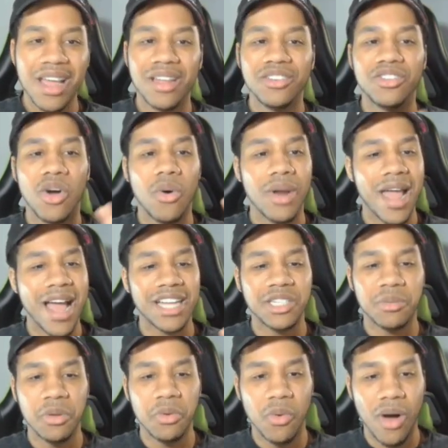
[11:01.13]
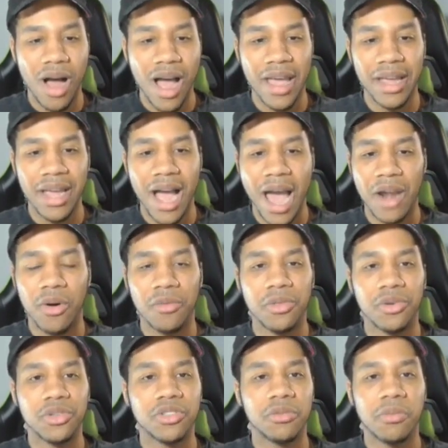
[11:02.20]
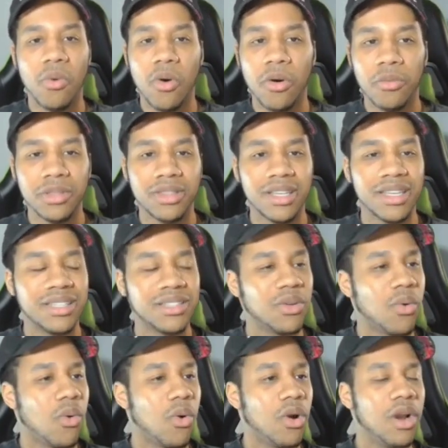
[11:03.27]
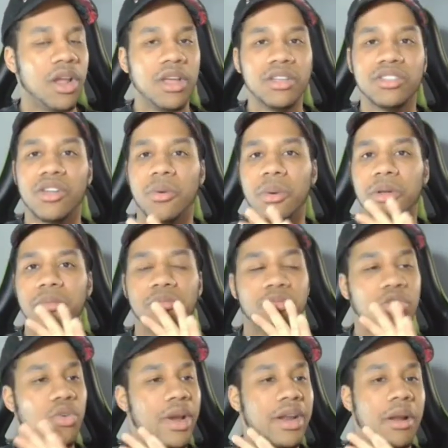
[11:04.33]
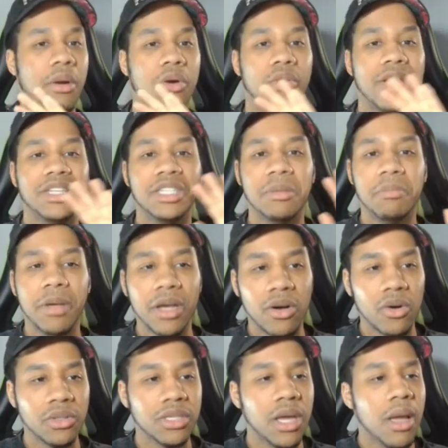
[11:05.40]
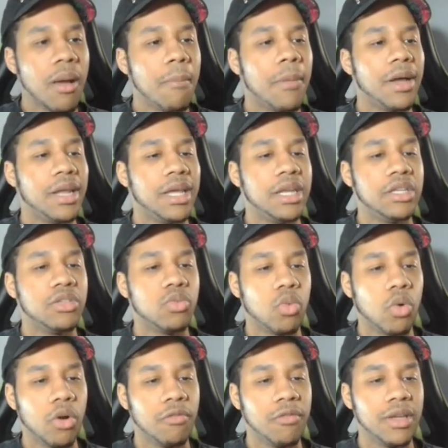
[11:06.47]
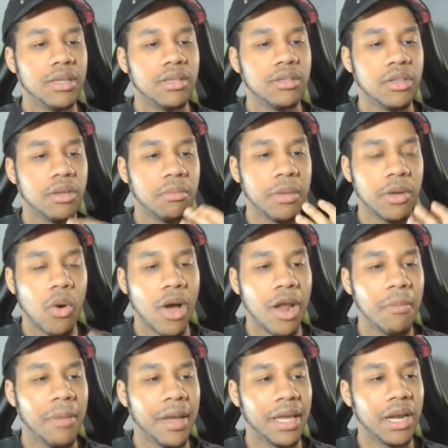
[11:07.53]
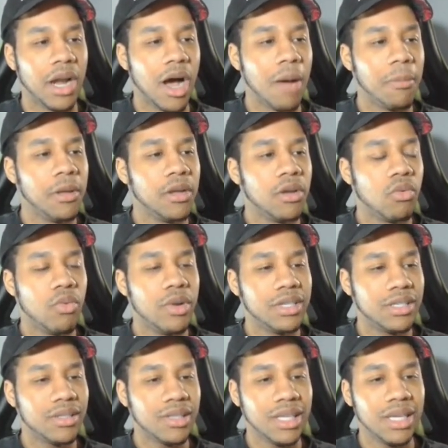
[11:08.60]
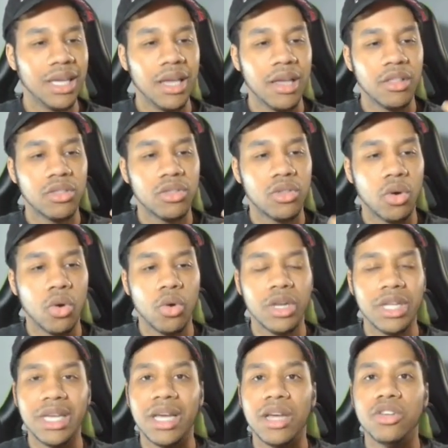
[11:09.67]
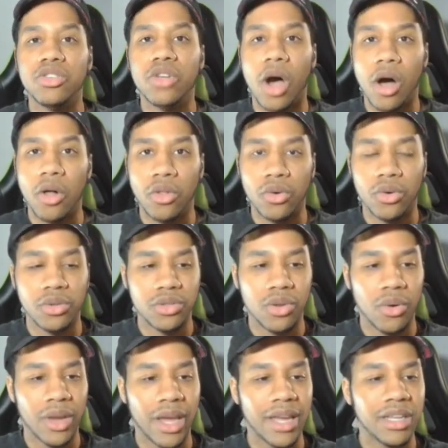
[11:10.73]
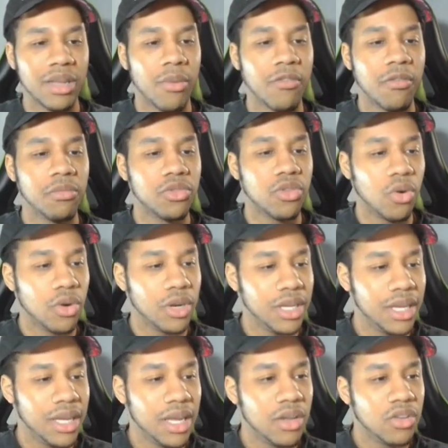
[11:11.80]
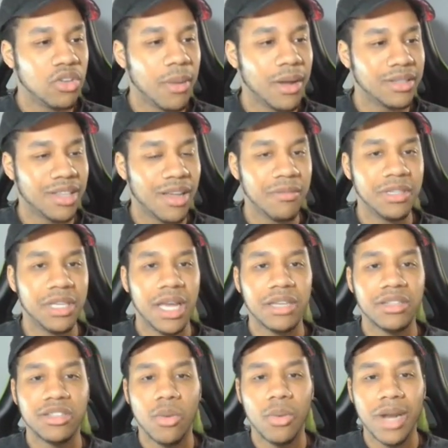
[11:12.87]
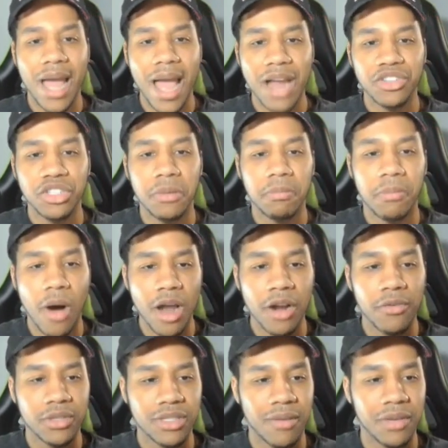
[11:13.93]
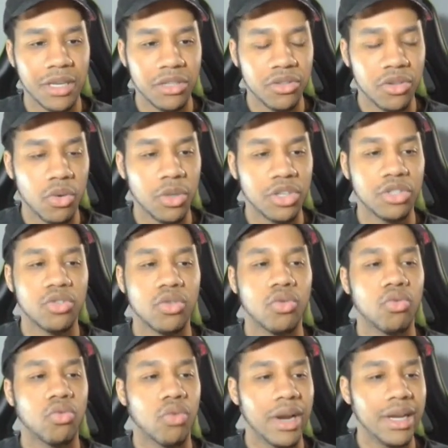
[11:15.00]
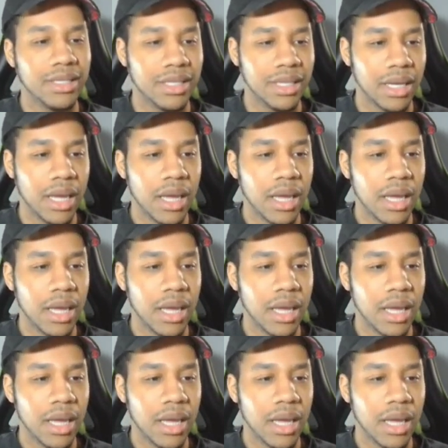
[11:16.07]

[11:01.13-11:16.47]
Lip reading: Don't ask me why. I don't know if there's support with this or someone create a crazy build, but it is worth it to go ahead and pick it up. Recently, $30. Okay, it went from 30 to about 70, and someone actually bought it for 72, which is crazy.